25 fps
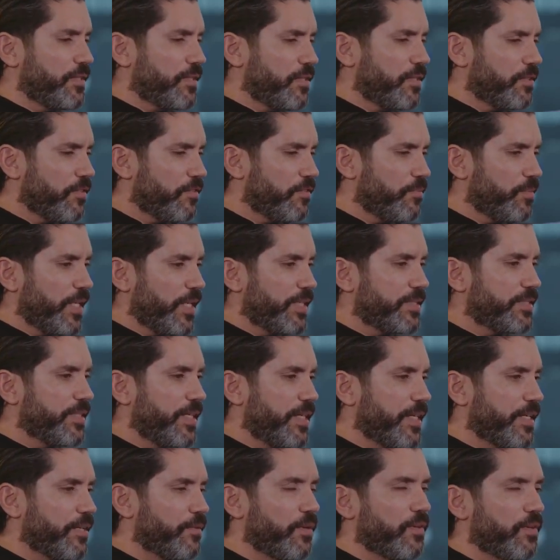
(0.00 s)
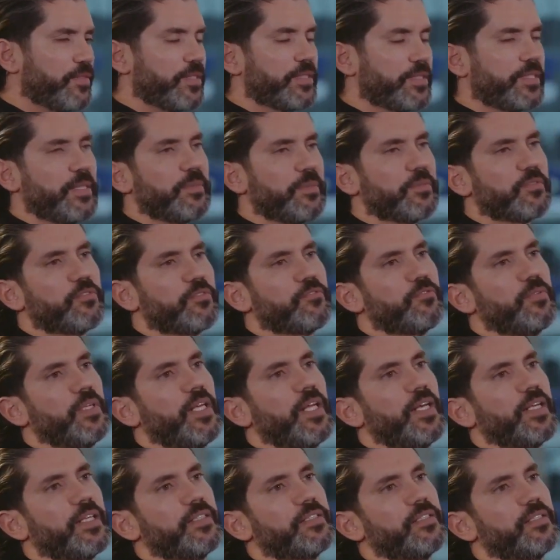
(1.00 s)
started off by saying one of the things which we
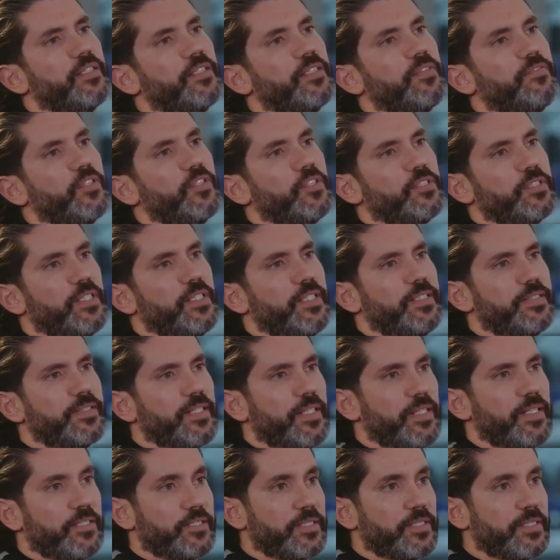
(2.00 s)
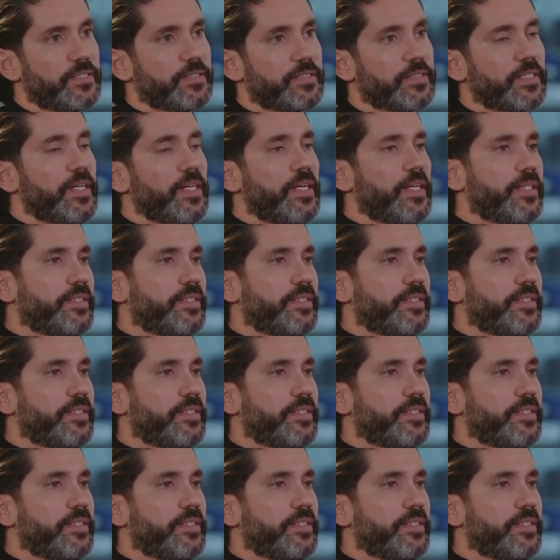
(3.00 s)
like is artificial intelligence.